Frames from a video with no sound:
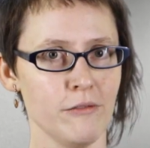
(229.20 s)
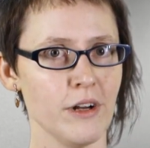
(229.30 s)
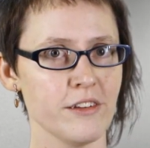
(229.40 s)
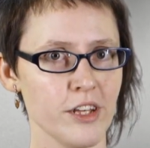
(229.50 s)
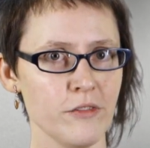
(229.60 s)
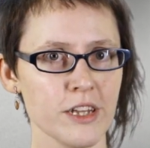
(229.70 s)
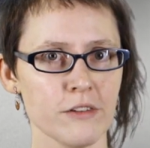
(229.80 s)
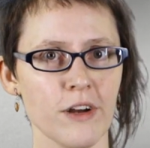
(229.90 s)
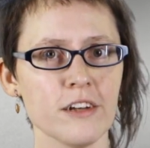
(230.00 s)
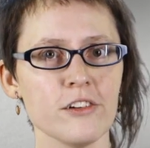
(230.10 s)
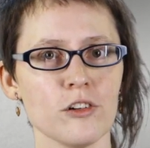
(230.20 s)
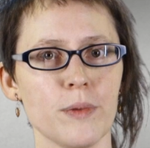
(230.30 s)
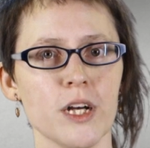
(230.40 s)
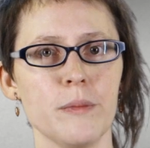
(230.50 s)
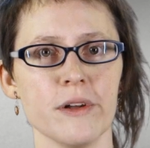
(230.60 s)
While serving the functional
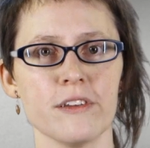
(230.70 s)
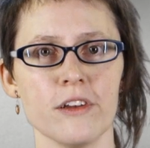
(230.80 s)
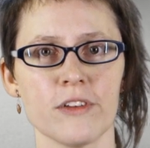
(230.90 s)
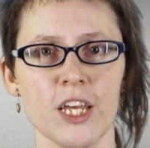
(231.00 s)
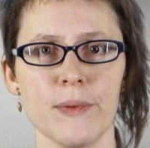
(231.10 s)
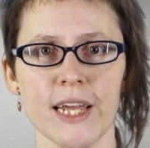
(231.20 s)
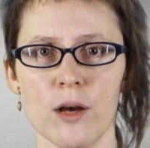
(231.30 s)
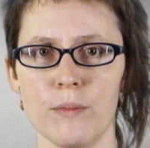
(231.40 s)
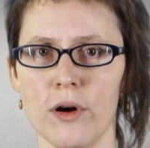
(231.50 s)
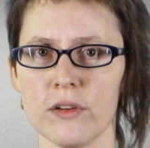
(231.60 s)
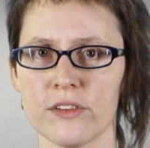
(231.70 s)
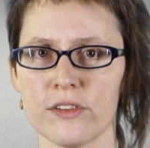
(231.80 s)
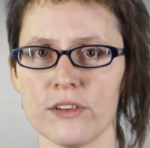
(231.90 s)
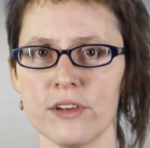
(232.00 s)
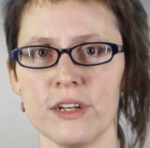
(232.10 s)
purpose of keeping out
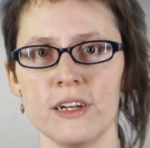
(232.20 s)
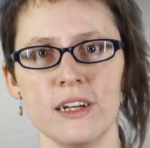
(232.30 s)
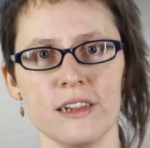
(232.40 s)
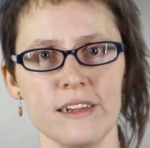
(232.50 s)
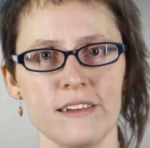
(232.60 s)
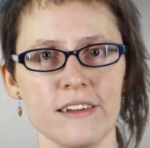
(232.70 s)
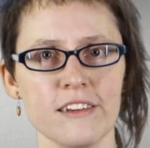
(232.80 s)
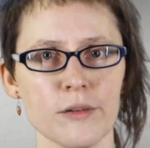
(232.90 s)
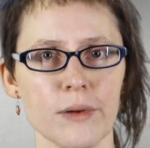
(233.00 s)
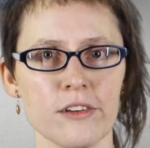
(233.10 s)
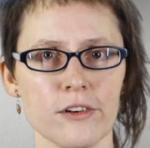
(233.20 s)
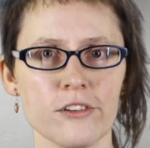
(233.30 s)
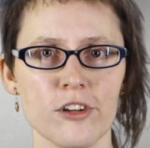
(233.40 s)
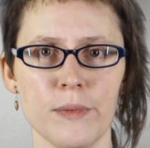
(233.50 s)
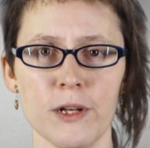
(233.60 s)
bots, this system has
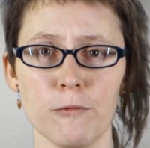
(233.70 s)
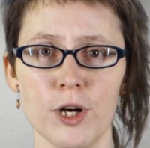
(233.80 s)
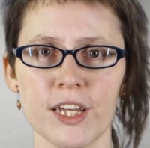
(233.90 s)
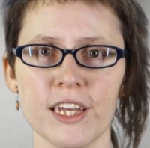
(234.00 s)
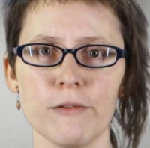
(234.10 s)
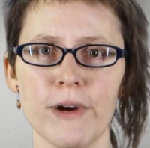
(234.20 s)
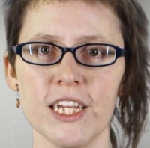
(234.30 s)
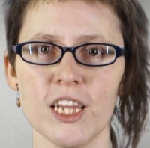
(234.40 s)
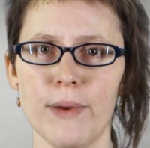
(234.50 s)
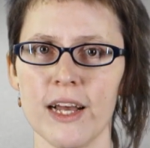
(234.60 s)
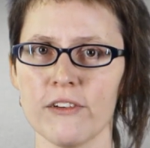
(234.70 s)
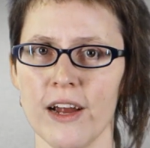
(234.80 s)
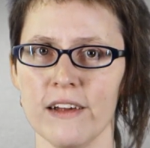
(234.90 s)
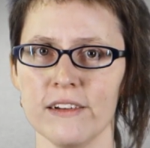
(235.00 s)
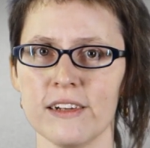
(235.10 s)
also been working away in the
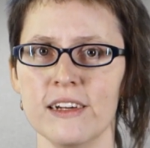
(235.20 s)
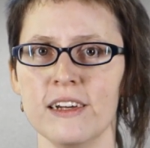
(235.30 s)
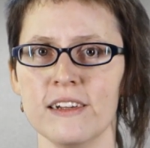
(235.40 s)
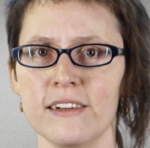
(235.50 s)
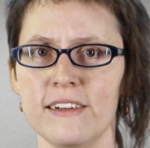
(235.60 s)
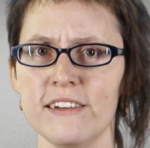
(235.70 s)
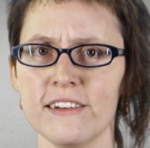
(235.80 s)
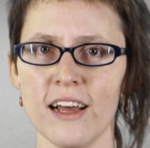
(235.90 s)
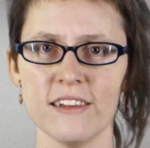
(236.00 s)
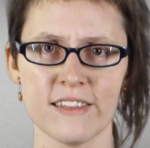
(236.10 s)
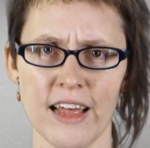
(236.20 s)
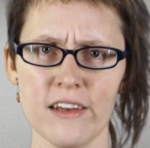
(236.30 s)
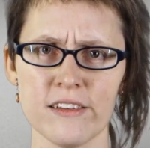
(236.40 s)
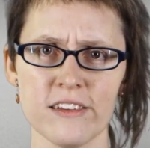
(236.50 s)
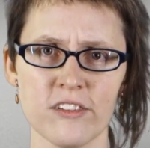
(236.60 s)
background to digitize
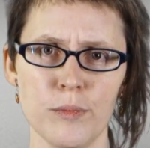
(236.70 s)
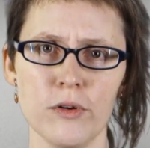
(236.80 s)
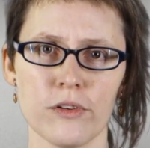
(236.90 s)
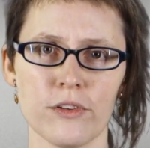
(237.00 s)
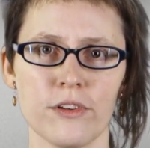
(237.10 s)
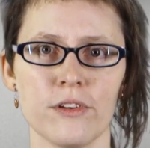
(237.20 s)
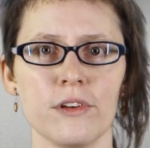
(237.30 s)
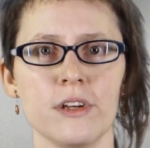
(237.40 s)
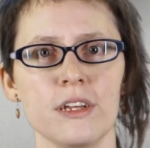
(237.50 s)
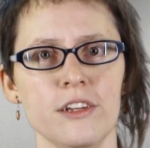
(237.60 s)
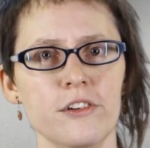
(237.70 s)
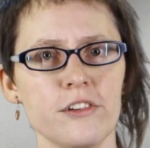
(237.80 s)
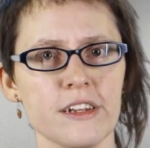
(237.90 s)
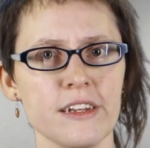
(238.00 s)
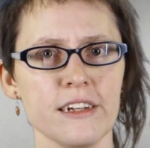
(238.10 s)
thousands of books,
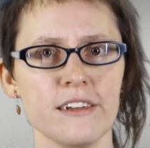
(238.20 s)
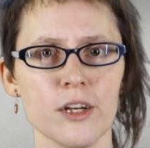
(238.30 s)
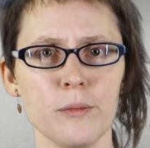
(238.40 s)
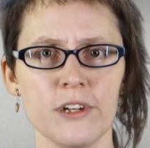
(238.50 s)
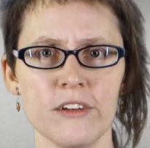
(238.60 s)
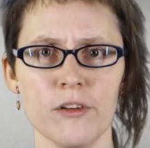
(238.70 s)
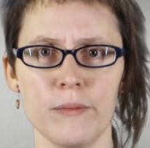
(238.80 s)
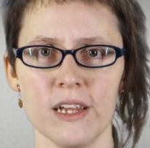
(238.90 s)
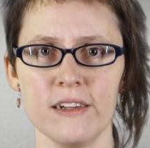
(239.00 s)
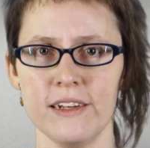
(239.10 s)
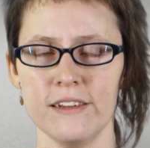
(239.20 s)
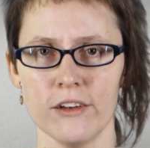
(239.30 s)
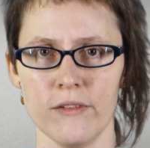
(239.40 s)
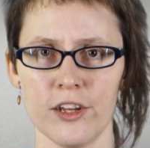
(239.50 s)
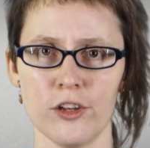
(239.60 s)
using the interpretive abilities
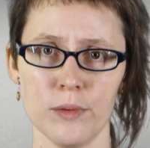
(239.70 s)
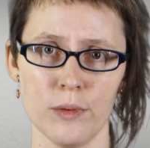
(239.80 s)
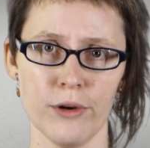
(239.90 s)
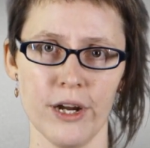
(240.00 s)
of our human